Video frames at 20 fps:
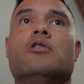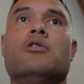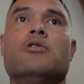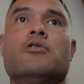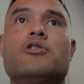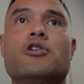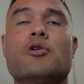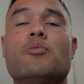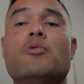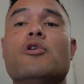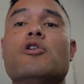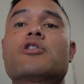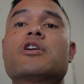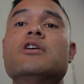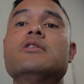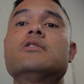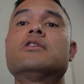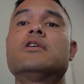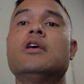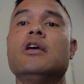Turbo
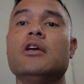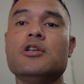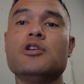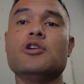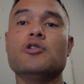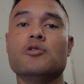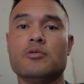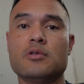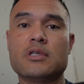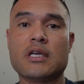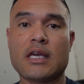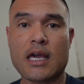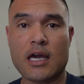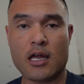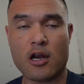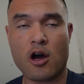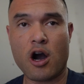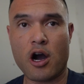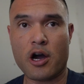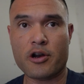continued to
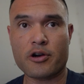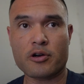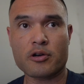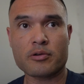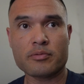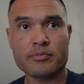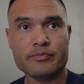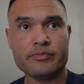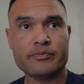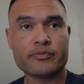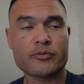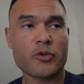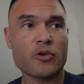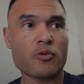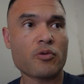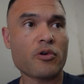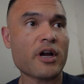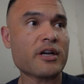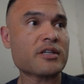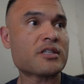get hotter.
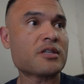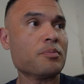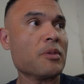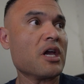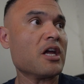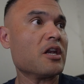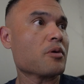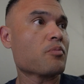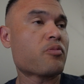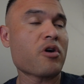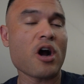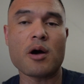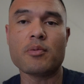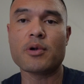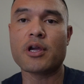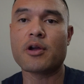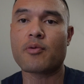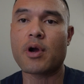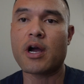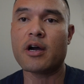We're estimating
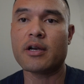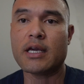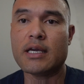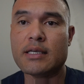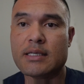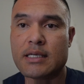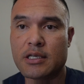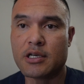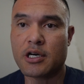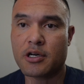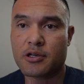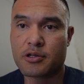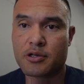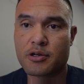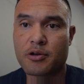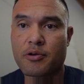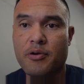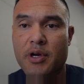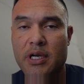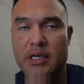probably around 1800
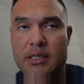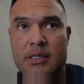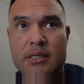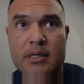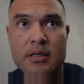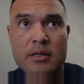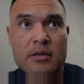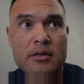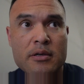degrees.